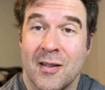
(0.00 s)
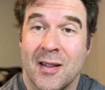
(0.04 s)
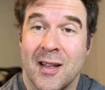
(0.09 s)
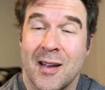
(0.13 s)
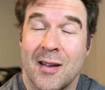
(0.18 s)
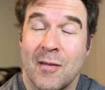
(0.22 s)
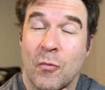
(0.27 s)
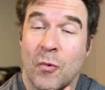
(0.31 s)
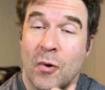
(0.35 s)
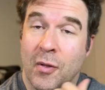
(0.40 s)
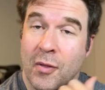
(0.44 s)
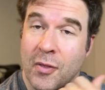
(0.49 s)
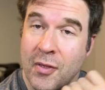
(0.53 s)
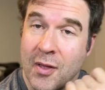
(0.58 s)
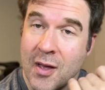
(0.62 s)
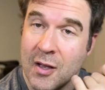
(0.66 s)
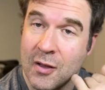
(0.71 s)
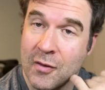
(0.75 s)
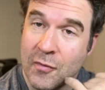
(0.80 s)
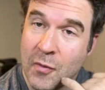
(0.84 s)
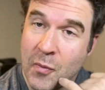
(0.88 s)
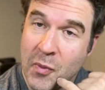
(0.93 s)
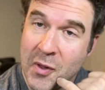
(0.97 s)
like, well,
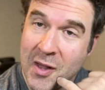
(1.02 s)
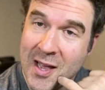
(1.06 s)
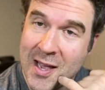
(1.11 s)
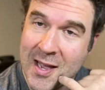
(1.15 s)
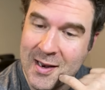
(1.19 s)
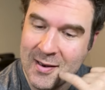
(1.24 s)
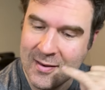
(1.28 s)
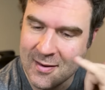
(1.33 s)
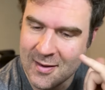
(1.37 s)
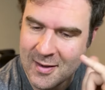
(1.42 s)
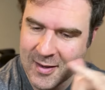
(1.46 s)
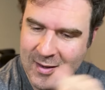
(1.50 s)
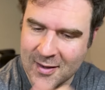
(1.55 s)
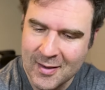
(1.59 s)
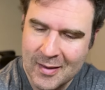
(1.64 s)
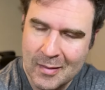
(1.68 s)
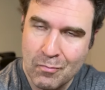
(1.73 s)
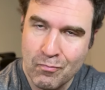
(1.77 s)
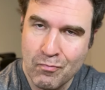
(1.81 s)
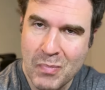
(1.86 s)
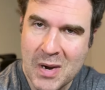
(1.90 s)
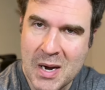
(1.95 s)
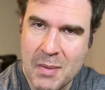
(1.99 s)
thanks for playing.
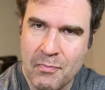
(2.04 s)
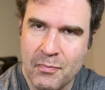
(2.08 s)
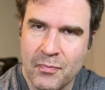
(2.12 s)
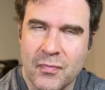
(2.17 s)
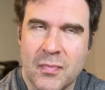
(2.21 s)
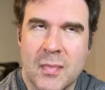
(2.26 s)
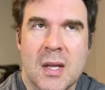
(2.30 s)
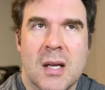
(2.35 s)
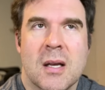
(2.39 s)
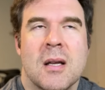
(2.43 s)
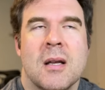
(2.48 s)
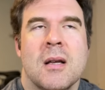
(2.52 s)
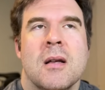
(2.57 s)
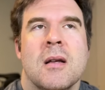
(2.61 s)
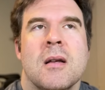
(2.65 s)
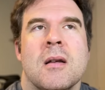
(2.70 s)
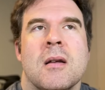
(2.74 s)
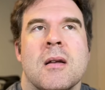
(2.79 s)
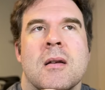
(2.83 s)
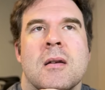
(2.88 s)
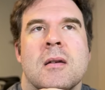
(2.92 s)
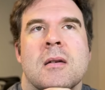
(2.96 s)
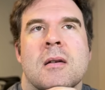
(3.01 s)
Beep.
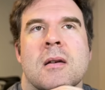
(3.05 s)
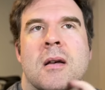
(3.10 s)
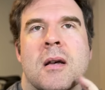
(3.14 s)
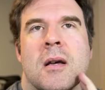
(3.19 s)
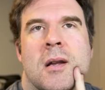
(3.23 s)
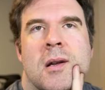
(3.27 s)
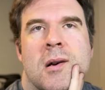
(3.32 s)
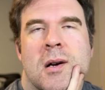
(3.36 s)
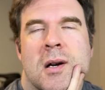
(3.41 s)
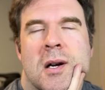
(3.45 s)
And hung